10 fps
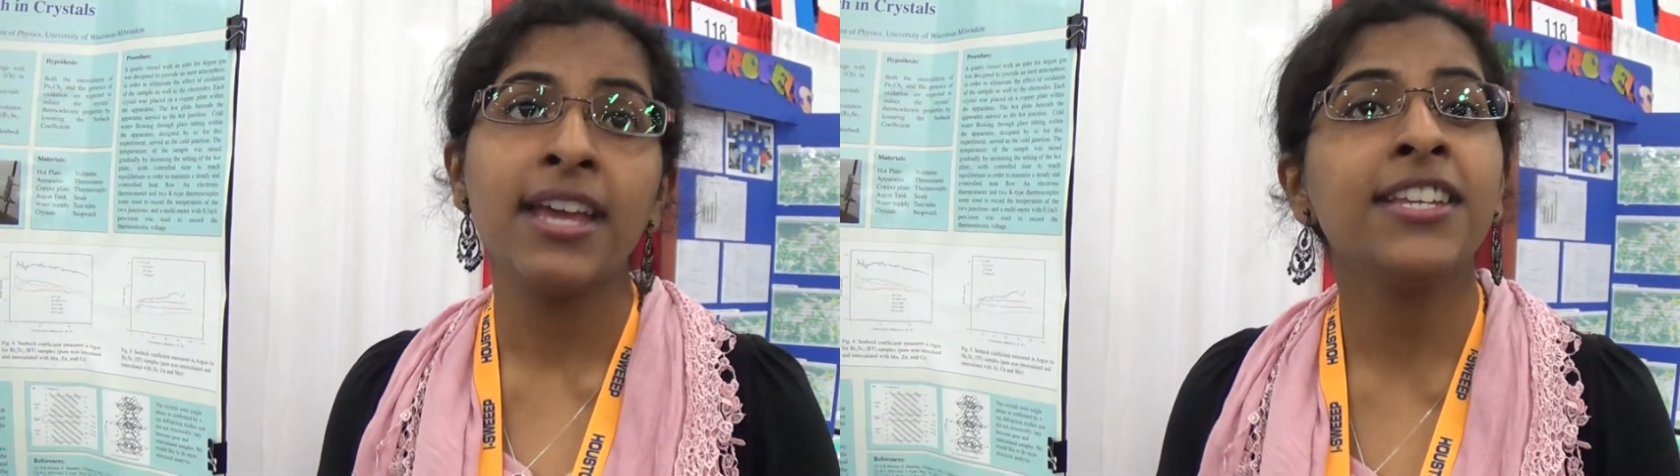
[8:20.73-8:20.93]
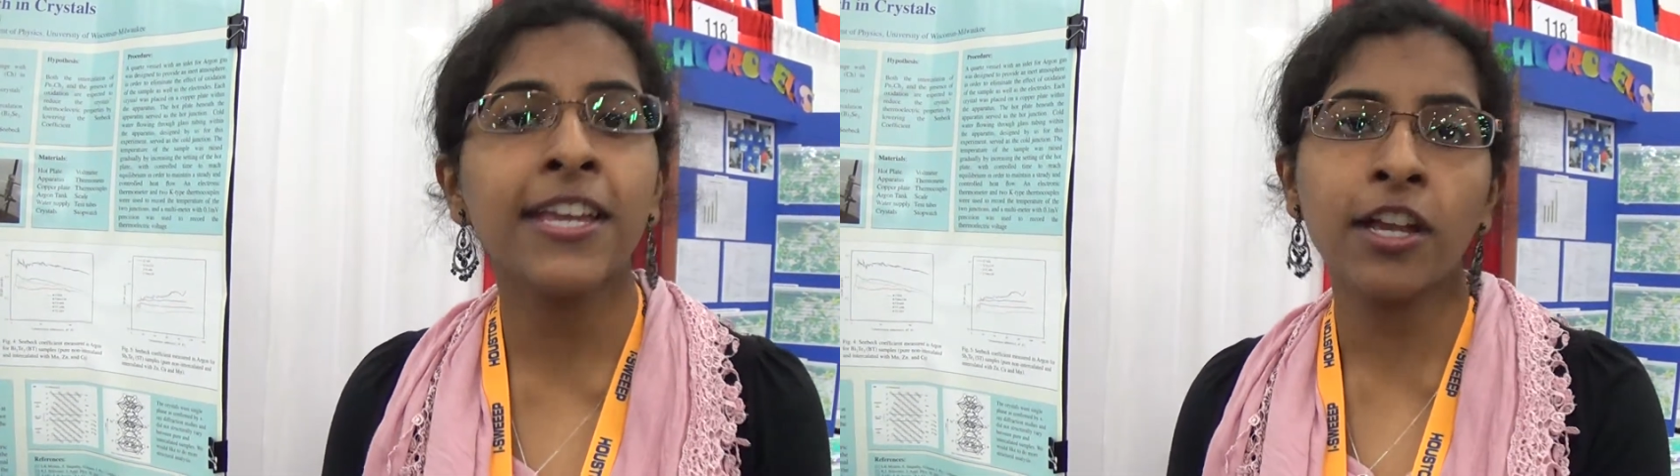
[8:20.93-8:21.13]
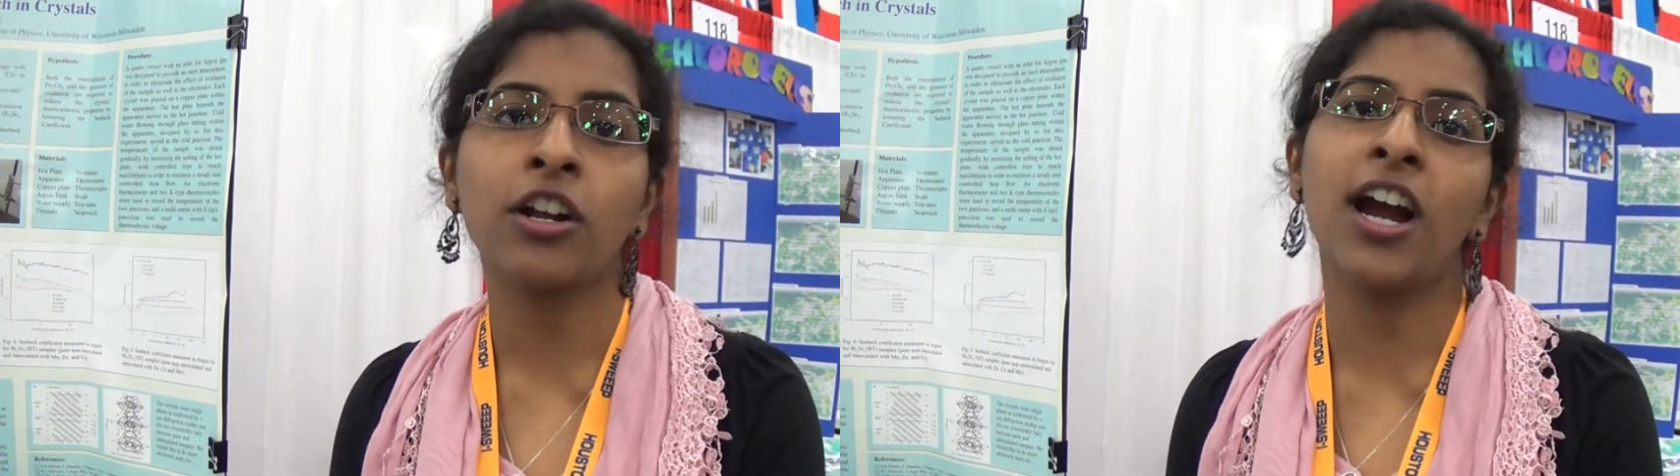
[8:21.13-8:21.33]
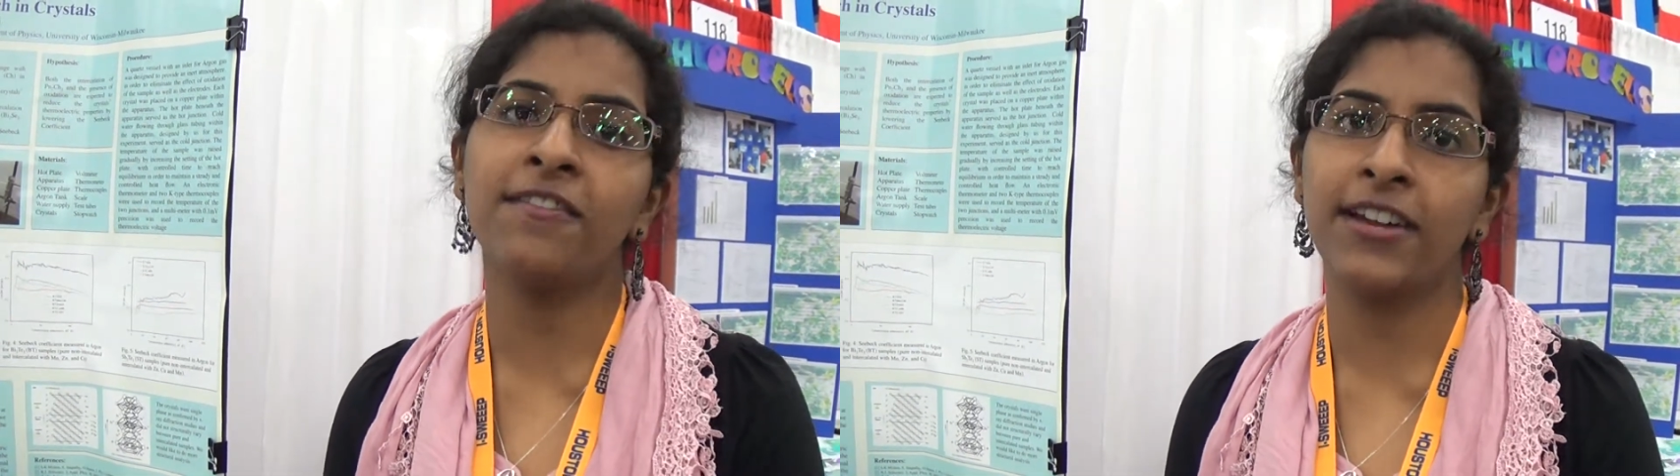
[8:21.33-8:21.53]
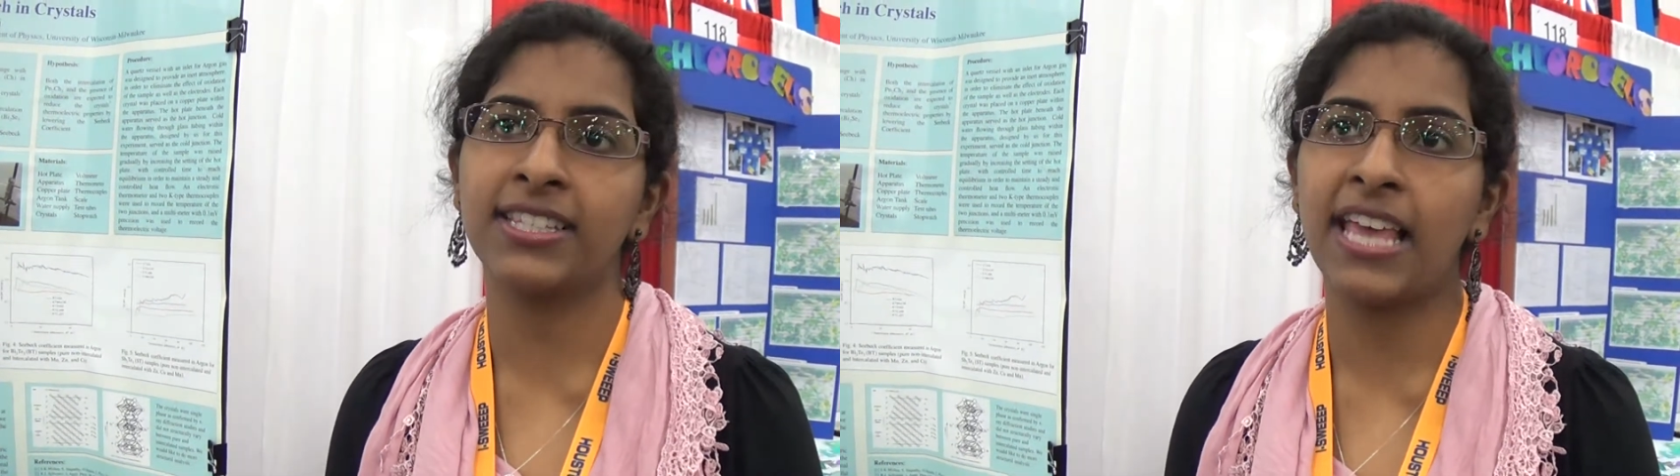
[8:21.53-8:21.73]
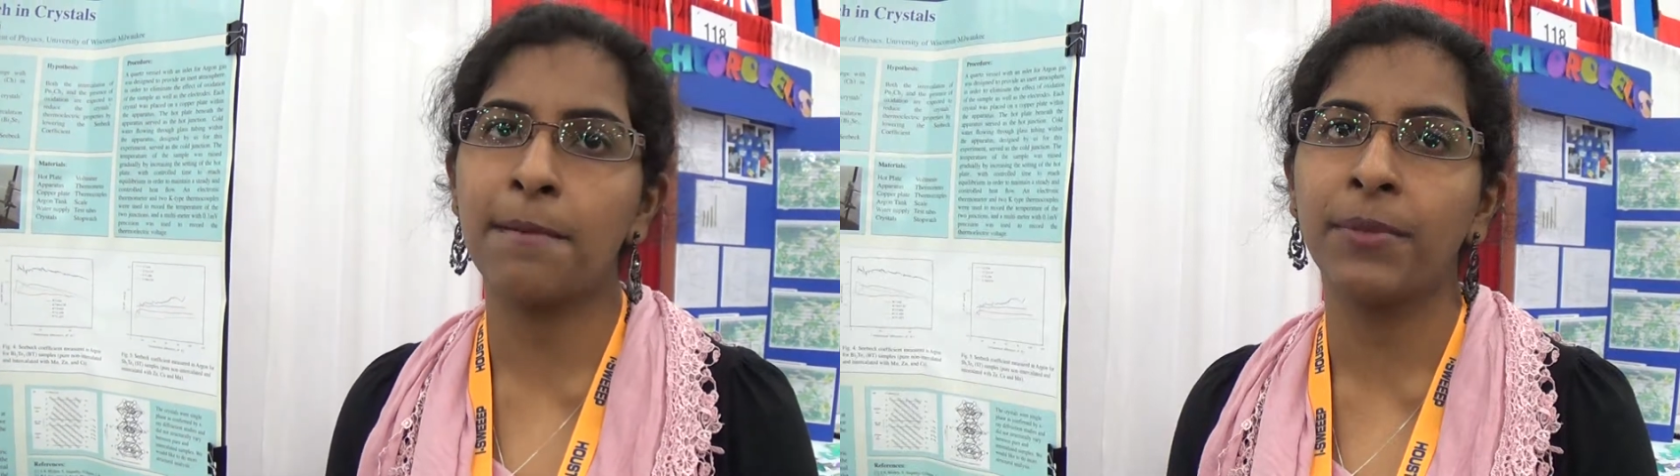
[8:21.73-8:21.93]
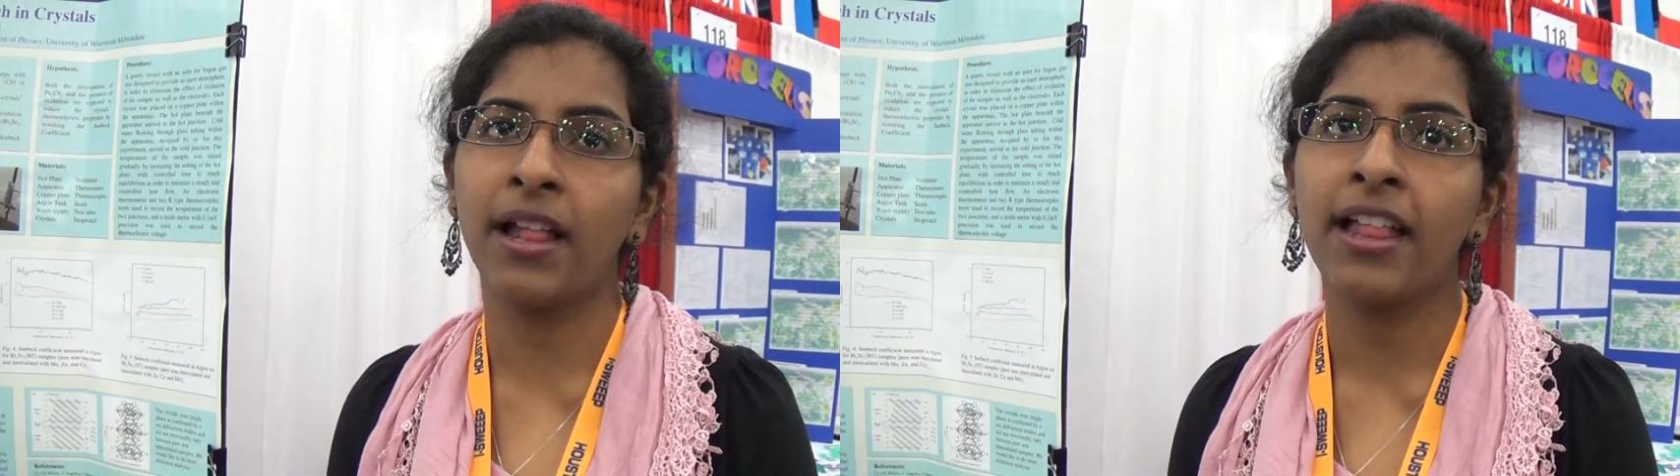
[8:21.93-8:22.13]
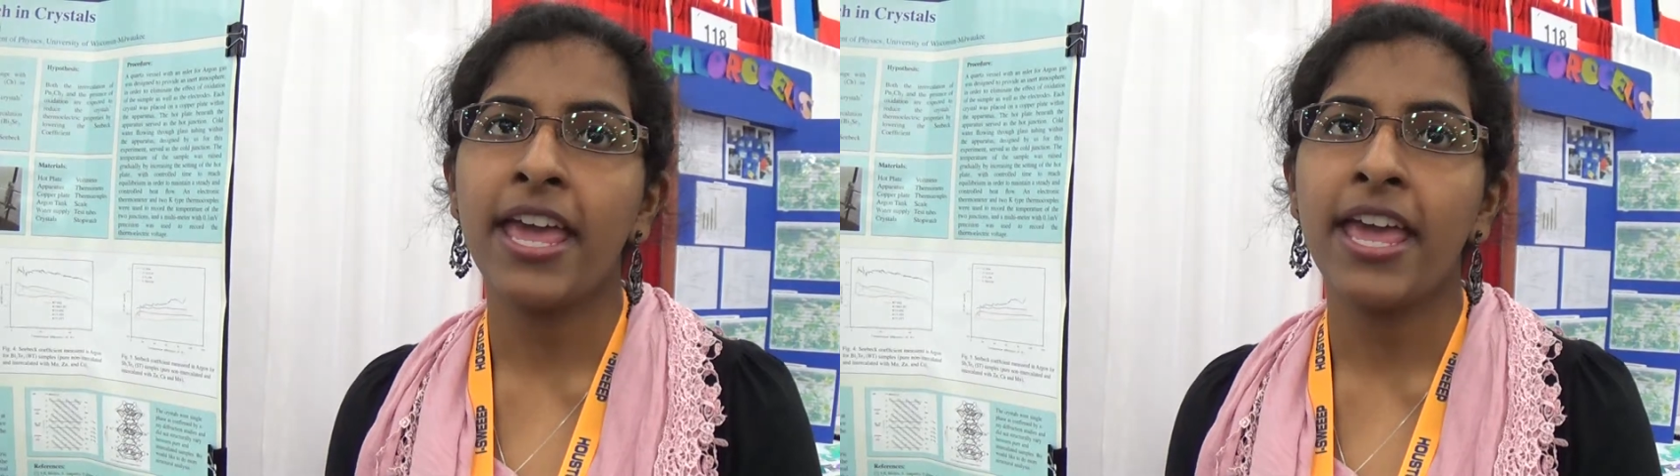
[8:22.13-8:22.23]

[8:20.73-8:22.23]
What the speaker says: Take your car, for example.